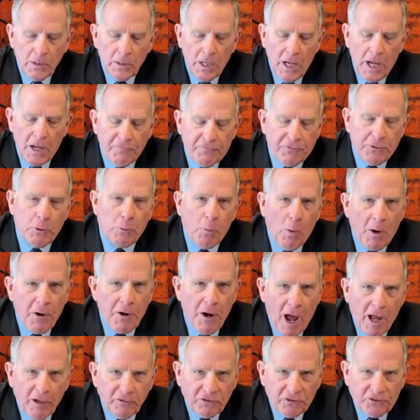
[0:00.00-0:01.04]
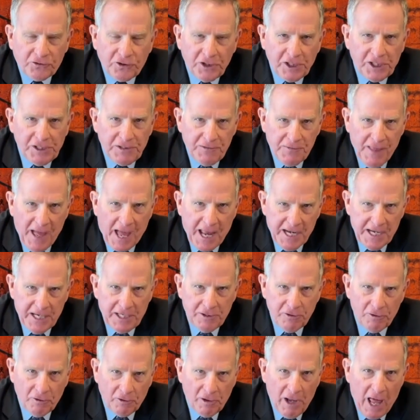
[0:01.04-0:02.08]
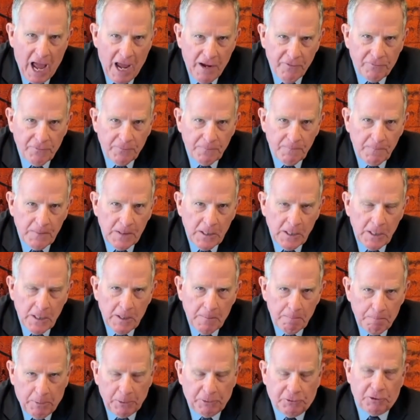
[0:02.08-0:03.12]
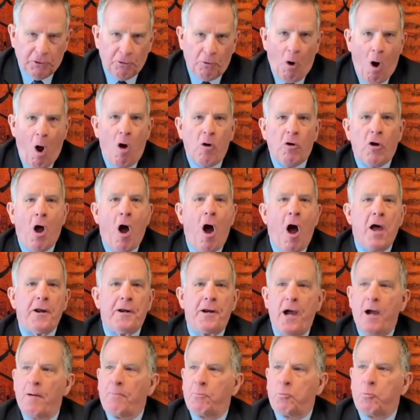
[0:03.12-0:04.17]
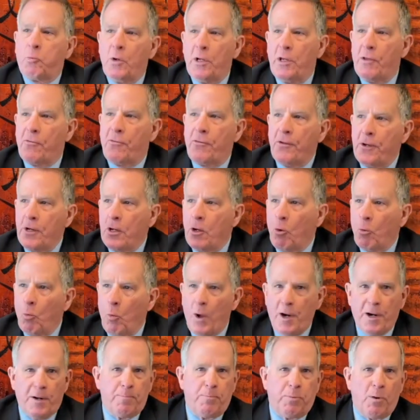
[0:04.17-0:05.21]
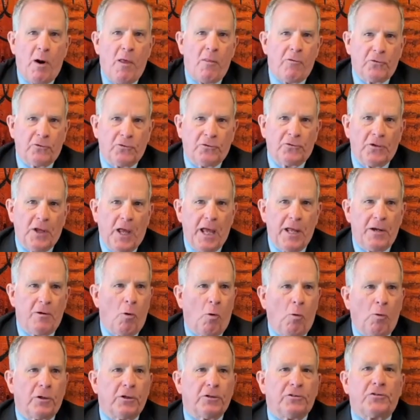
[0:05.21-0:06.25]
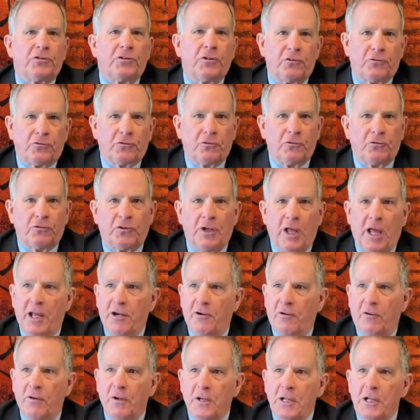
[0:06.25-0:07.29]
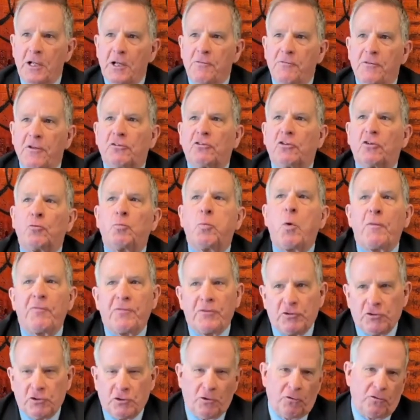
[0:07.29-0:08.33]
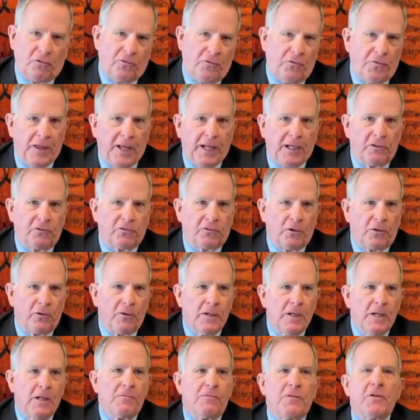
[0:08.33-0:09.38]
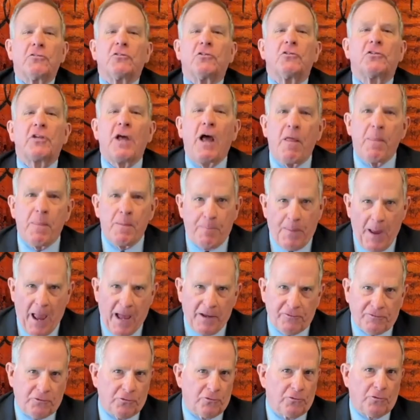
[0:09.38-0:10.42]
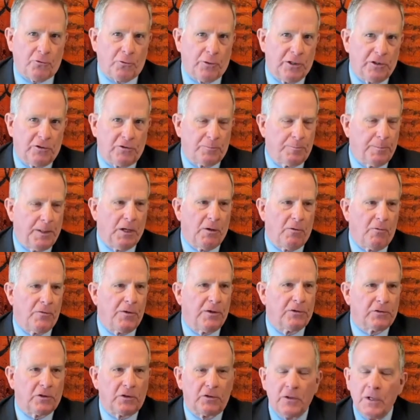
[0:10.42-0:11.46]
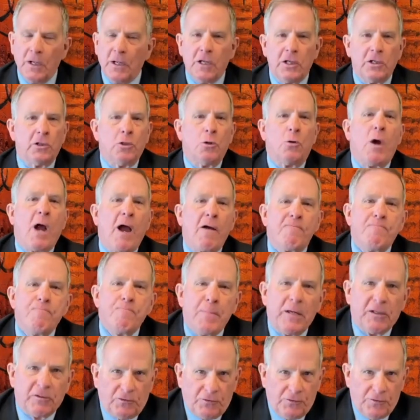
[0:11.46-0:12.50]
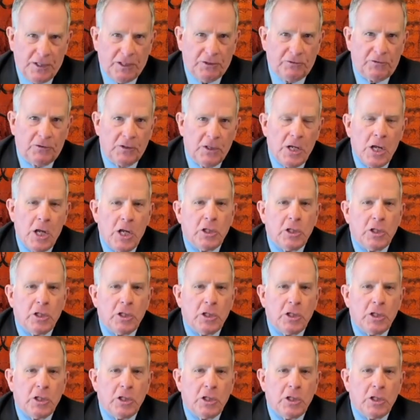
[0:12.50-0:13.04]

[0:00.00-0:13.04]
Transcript: If you are not seeing that in your life, but you're all caught up with what a brother said or a sister said, or this is what the church thinks, or this is how the pastor treats me, or you have missed this.